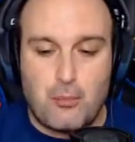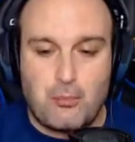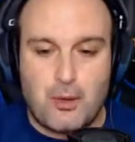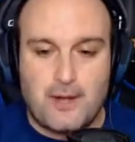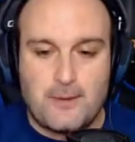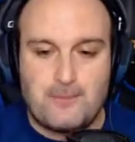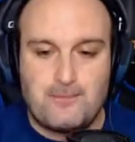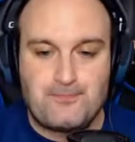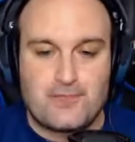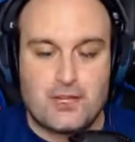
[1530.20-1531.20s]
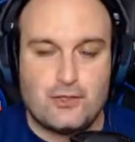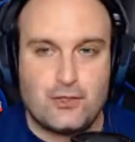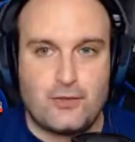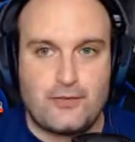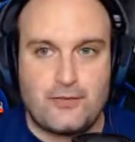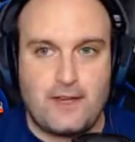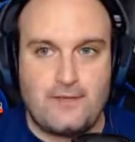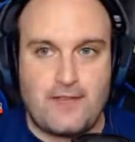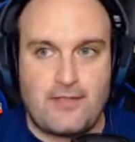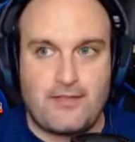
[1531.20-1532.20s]
But do you
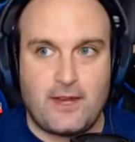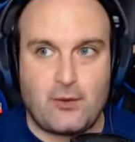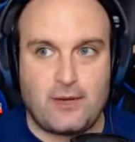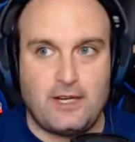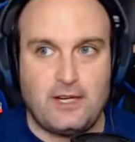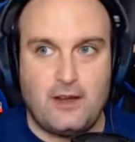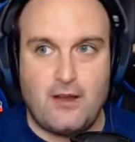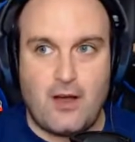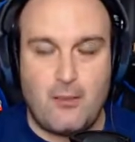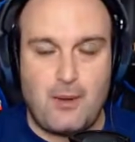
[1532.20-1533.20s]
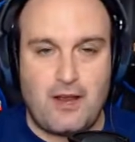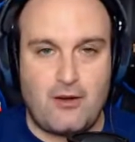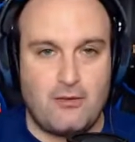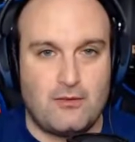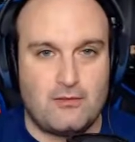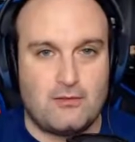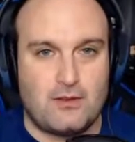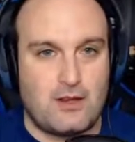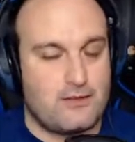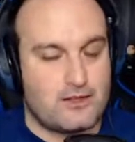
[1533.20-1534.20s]
think that theory about,
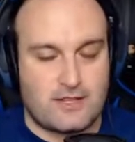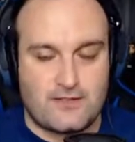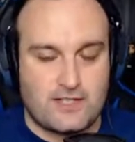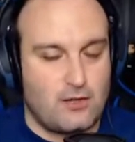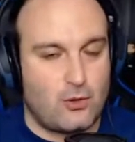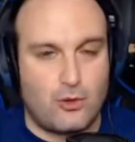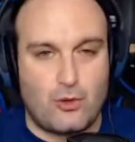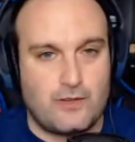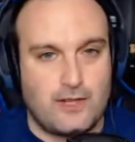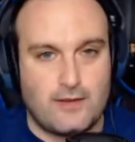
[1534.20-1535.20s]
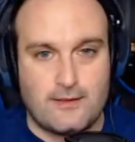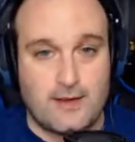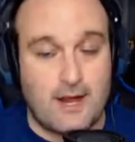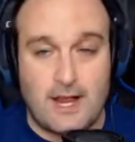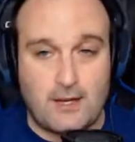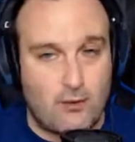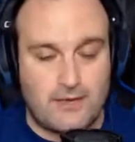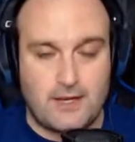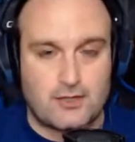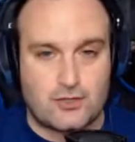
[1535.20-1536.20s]
because I've seen it all over the internet, I don't
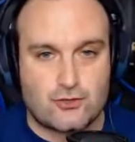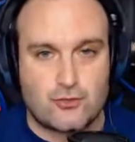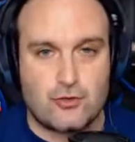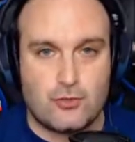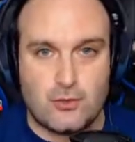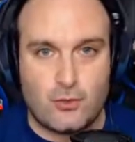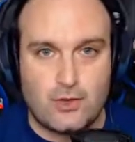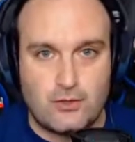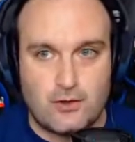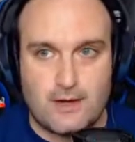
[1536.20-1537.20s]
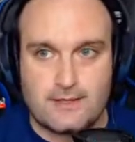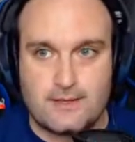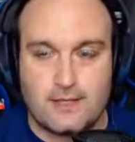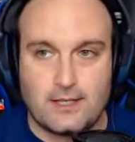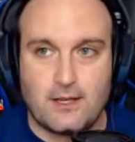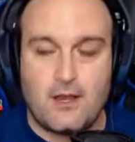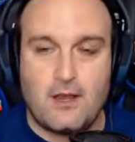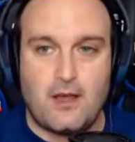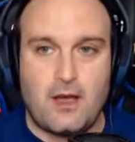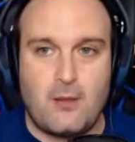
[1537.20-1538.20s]
think it's true, but what do you guys think
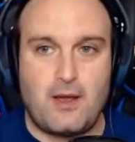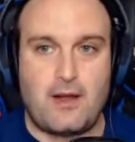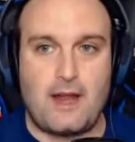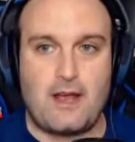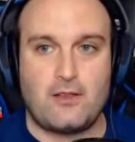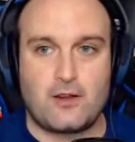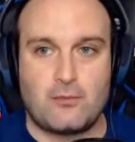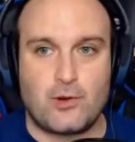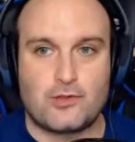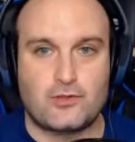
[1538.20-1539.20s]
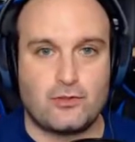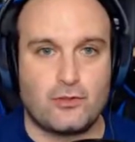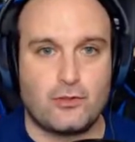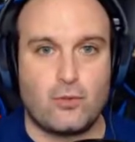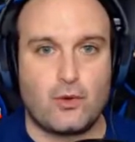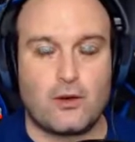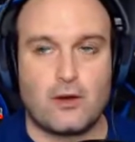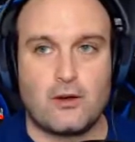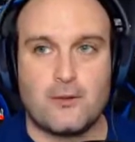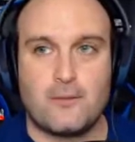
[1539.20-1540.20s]
about how the commercials were